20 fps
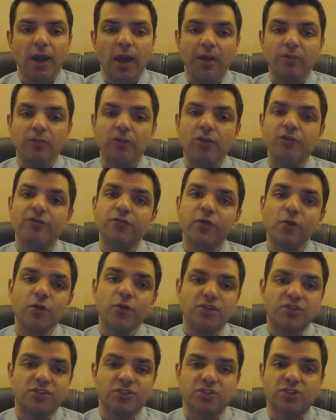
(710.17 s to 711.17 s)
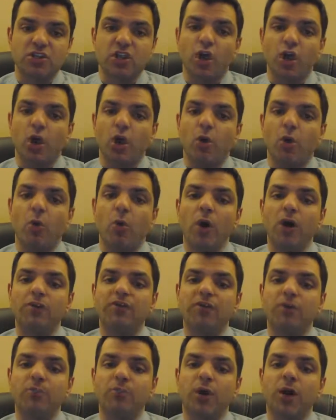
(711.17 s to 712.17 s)
and reverses one
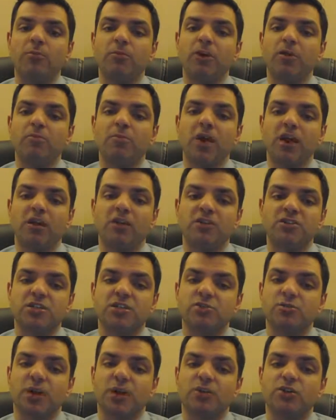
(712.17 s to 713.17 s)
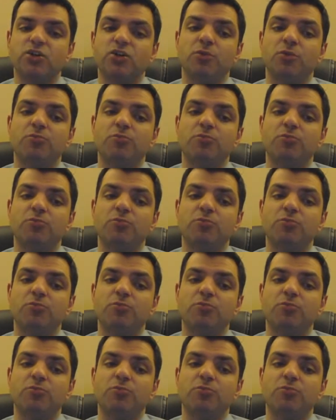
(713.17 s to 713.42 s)
of the primary mechanisms by which